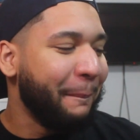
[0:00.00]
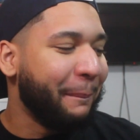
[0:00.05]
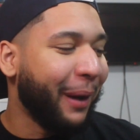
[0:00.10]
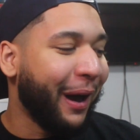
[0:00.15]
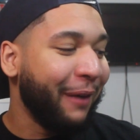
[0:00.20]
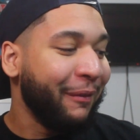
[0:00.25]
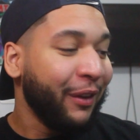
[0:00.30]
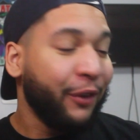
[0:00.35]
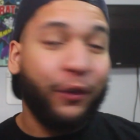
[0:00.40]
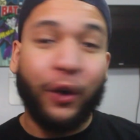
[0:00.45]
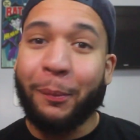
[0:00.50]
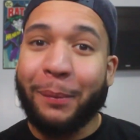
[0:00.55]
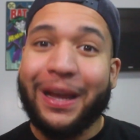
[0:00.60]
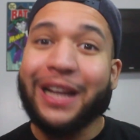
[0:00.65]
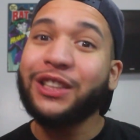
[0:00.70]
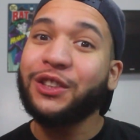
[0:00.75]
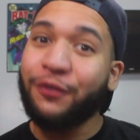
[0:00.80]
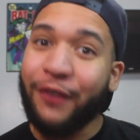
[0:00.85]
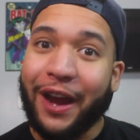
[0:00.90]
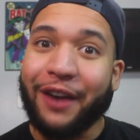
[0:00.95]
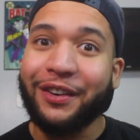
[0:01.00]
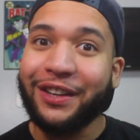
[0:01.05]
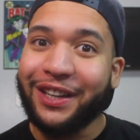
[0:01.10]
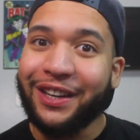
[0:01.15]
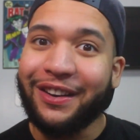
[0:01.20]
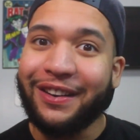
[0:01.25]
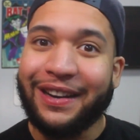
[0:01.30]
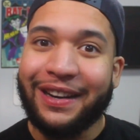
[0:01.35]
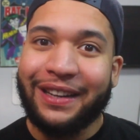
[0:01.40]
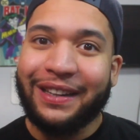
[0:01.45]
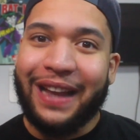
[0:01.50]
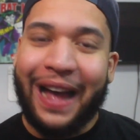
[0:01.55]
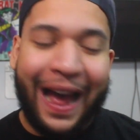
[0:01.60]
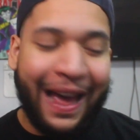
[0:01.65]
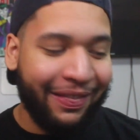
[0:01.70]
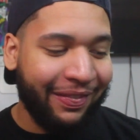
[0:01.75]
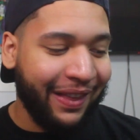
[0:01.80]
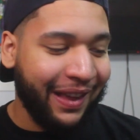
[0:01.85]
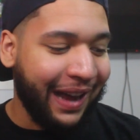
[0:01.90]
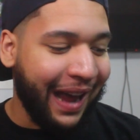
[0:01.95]
But for me, it's very good.
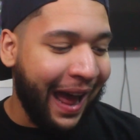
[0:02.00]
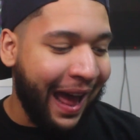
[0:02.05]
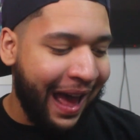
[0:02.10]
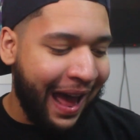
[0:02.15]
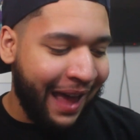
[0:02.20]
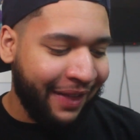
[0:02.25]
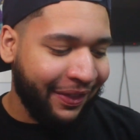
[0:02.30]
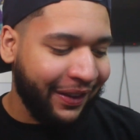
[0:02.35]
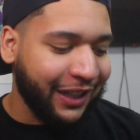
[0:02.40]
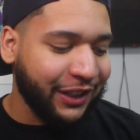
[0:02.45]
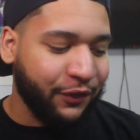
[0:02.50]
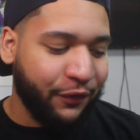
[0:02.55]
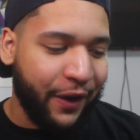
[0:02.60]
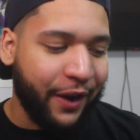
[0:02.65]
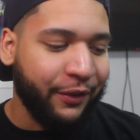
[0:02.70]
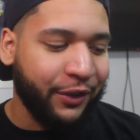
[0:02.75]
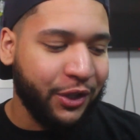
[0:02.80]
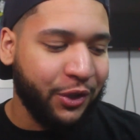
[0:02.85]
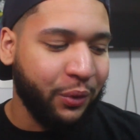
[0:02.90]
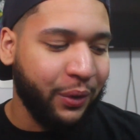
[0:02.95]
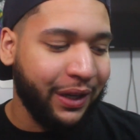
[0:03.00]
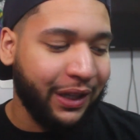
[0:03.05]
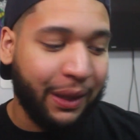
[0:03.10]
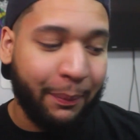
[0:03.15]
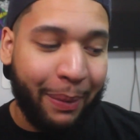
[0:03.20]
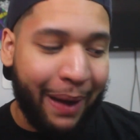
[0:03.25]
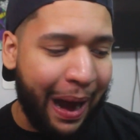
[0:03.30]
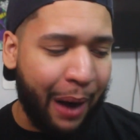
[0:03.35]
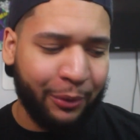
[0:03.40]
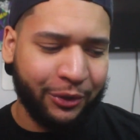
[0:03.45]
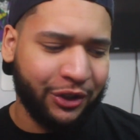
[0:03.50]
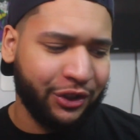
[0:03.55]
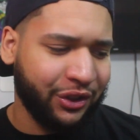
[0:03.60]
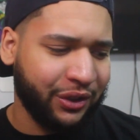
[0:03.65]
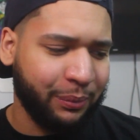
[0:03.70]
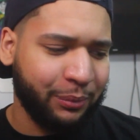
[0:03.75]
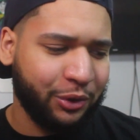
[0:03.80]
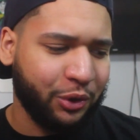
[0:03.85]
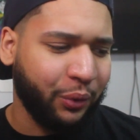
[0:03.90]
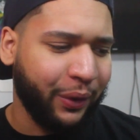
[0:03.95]
I think I, I think it's very unique. The power
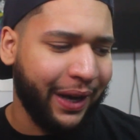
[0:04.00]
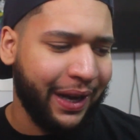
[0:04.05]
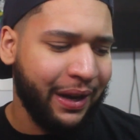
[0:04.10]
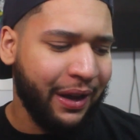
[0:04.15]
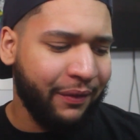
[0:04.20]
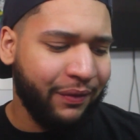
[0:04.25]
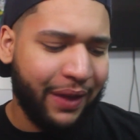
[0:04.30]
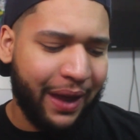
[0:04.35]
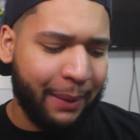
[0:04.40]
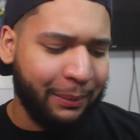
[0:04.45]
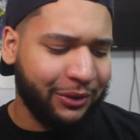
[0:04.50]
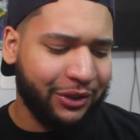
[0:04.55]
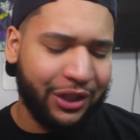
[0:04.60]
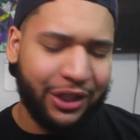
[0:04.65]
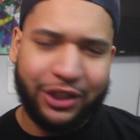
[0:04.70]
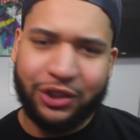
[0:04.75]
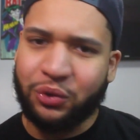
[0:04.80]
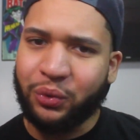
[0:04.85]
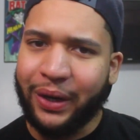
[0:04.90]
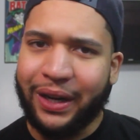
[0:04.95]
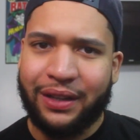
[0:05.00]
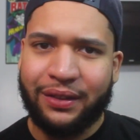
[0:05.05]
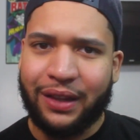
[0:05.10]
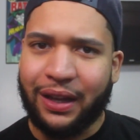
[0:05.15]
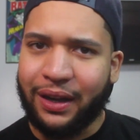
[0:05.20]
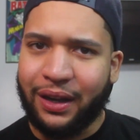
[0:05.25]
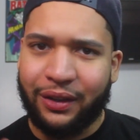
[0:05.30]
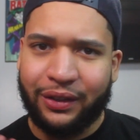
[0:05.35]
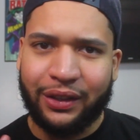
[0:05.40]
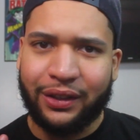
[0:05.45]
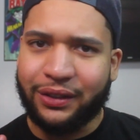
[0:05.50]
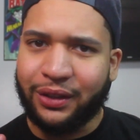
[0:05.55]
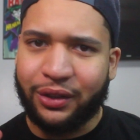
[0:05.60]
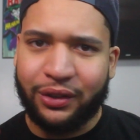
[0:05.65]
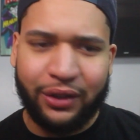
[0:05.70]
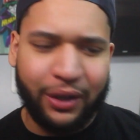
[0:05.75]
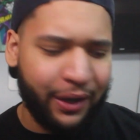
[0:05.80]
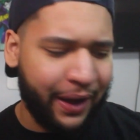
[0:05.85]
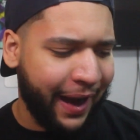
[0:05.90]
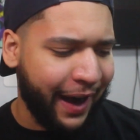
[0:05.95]
system's great. The M C great, the, the
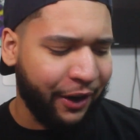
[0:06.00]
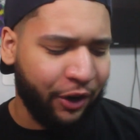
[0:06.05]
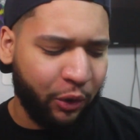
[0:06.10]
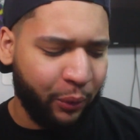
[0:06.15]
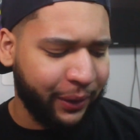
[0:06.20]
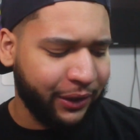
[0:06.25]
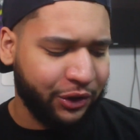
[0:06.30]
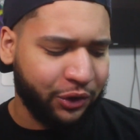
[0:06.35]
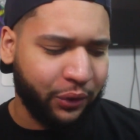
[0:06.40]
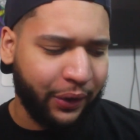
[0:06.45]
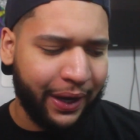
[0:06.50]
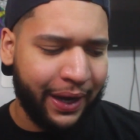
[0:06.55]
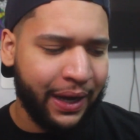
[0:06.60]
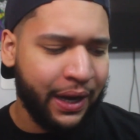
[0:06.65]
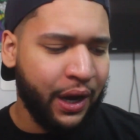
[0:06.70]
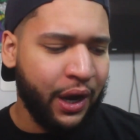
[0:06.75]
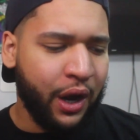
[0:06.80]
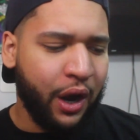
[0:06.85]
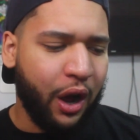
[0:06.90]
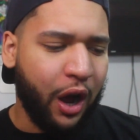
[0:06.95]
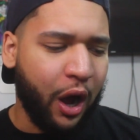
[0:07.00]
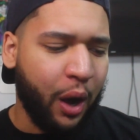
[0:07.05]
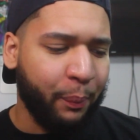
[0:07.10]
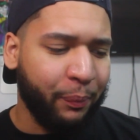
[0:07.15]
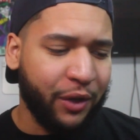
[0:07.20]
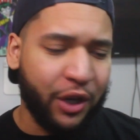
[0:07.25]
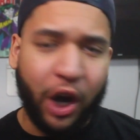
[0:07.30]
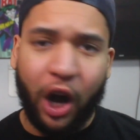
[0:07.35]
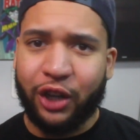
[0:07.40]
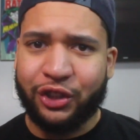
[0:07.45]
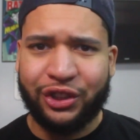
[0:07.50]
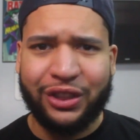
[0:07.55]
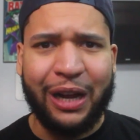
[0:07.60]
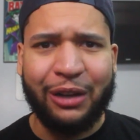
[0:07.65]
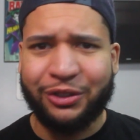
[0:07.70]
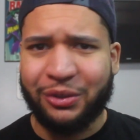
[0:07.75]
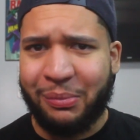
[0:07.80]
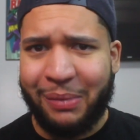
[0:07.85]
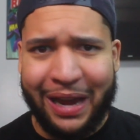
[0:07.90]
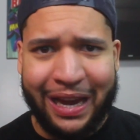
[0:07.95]
the heroine's great, um the art
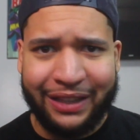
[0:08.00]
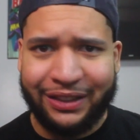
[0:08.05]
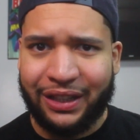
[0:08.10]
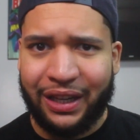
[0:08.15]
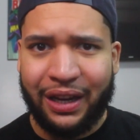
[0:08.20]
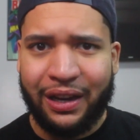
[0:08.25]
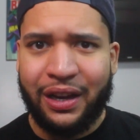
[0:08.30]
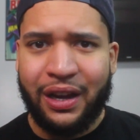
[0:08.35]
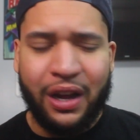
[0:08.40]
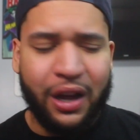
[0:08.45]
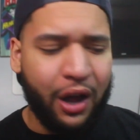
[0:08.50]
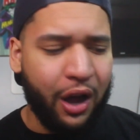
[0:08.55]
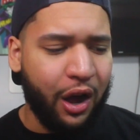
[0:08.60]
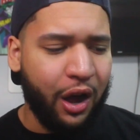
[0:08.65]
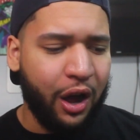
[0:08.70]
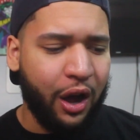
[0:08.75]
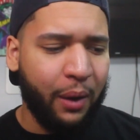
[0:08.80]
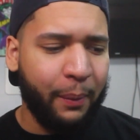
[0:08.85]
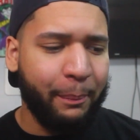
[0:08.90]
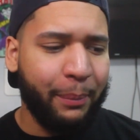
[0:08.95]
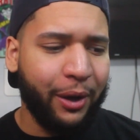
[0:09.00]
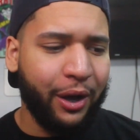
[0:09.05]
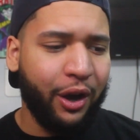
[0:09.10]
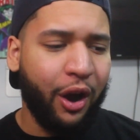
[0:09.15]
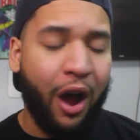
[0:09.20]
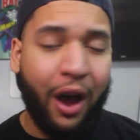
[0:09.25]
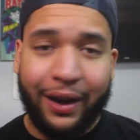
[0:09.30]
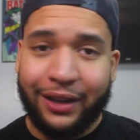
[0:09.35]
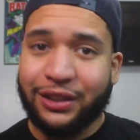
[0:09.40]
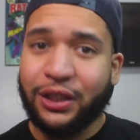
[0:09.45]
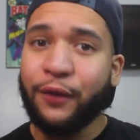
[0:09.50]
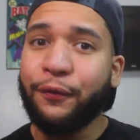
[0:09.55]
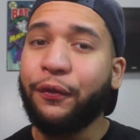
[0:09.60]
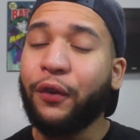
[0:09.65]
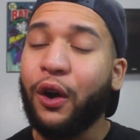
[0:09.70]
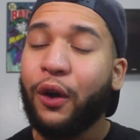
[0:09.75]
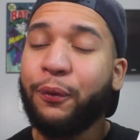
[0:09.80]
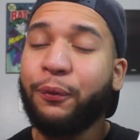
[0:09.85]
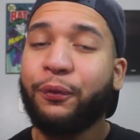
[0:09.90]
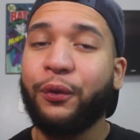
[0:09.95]
style's amazing, um but honestly
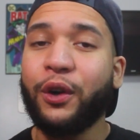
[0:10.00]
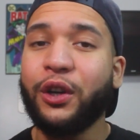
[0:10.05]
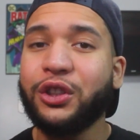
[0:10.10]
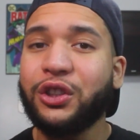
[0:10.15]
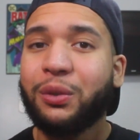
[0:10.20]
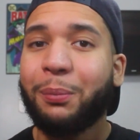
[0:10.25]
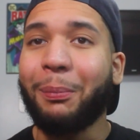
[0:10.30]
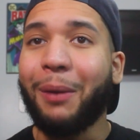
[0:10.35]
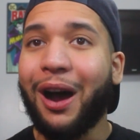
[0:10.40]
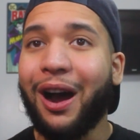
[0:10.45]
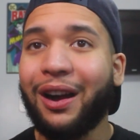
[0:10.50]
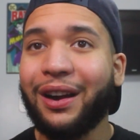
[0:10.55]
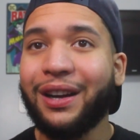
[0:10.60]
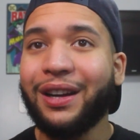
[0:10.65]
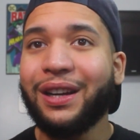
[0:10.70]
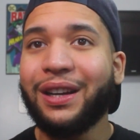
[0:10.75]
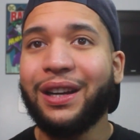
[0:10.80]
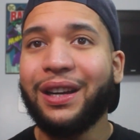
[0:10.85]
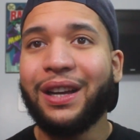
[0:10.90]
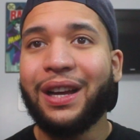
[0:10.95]
for a first manga,